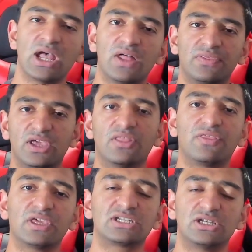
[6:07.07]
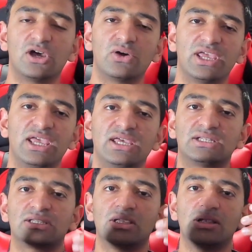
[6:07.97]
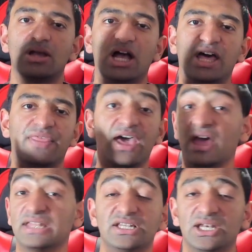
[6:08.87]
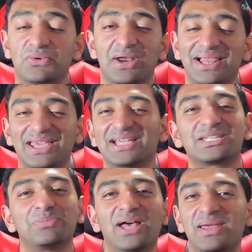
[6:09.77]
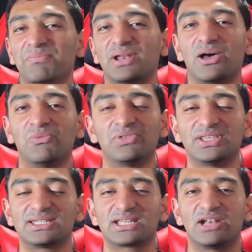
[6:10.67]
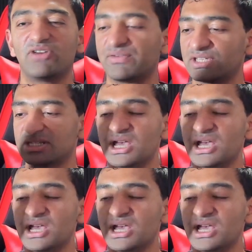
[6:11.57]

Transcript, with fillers: The other thing to note is that I didn't really explain, but hopefully this is kind of obvious.